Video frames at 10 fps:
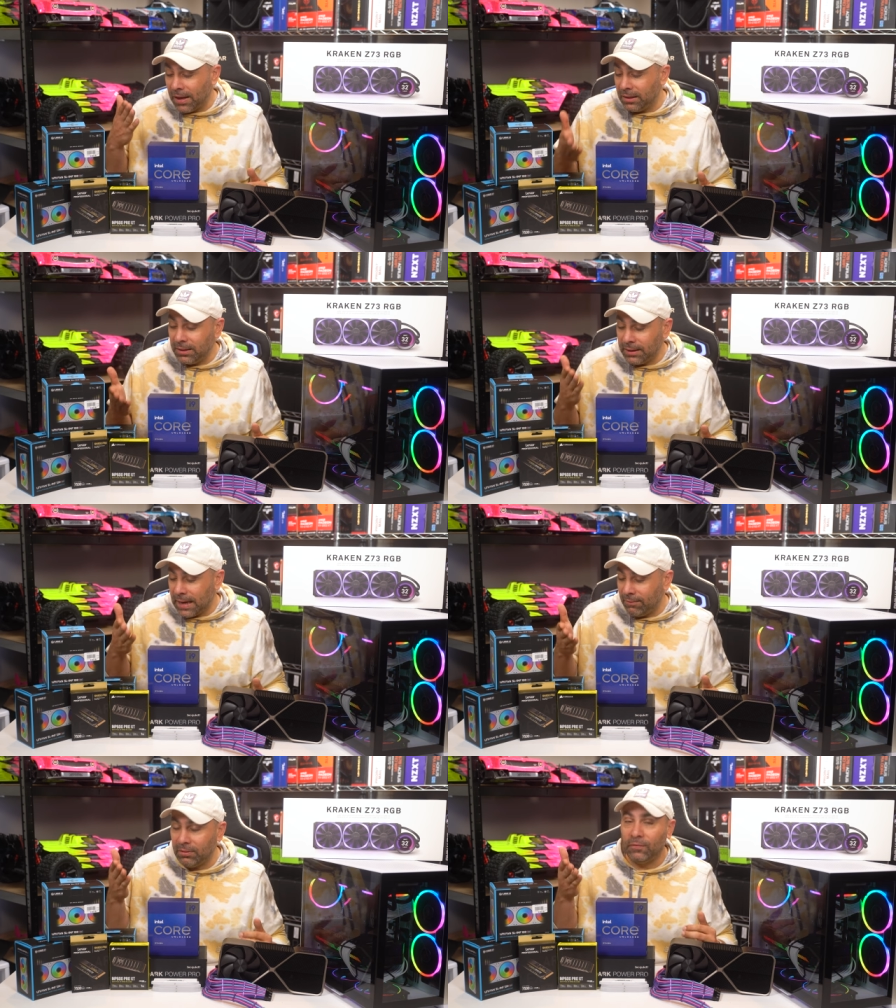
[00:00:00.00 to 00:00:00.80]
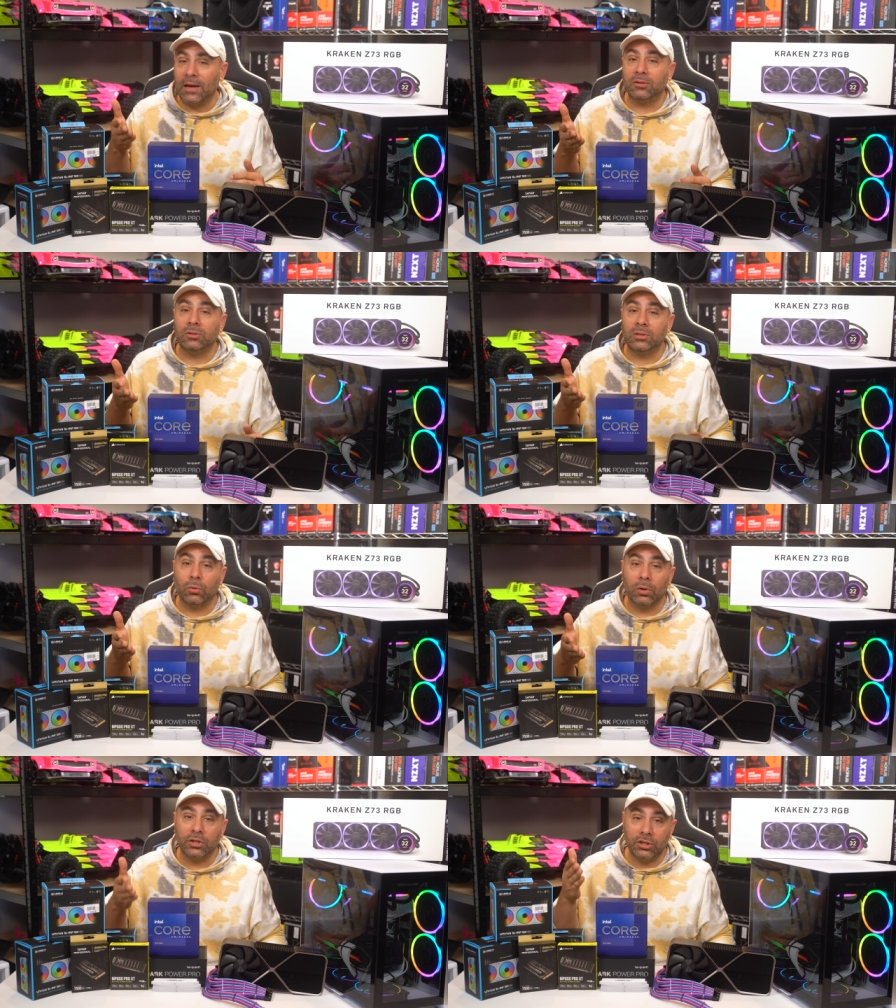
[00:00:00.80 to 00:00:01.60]
I think having faster
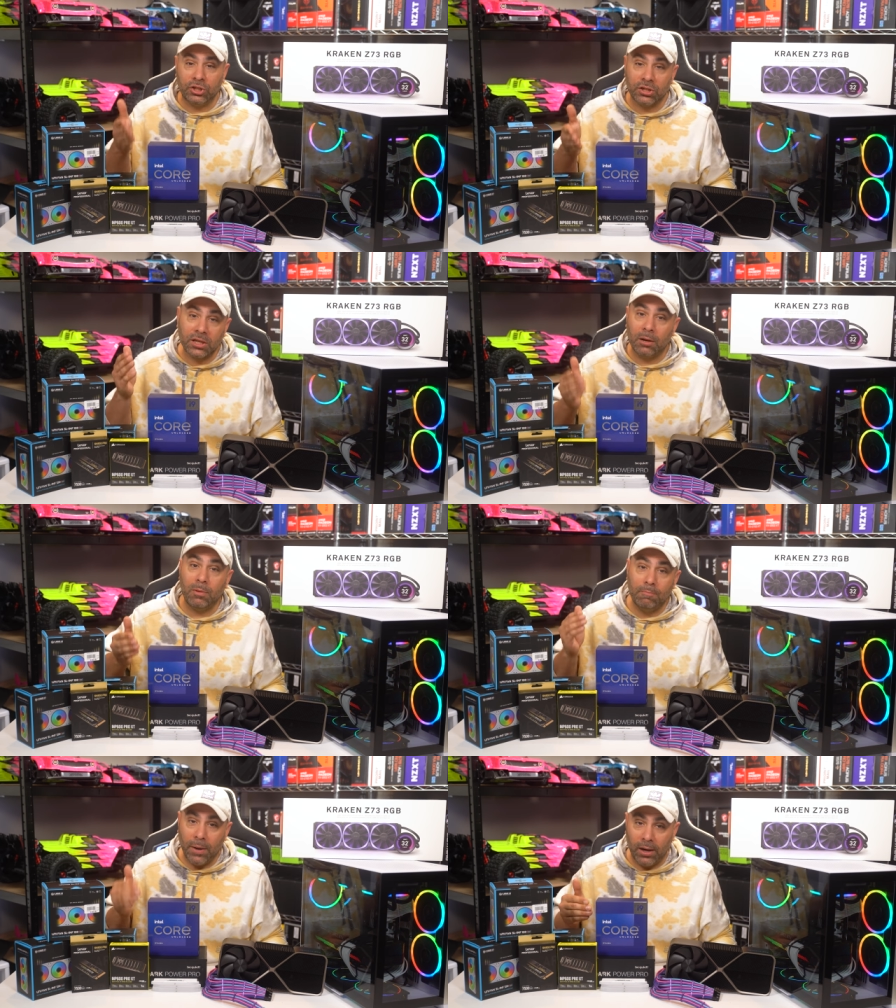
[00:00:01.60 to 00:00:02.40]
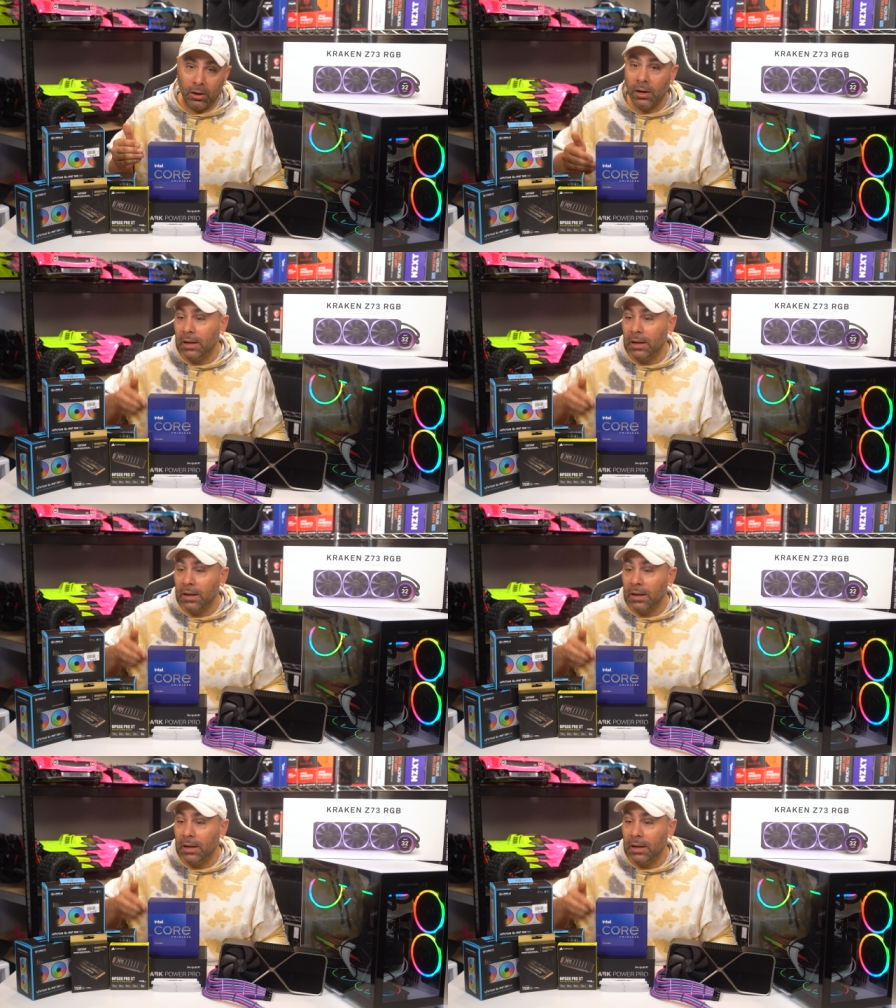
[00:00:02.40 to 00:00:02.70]
storage is just going to be better.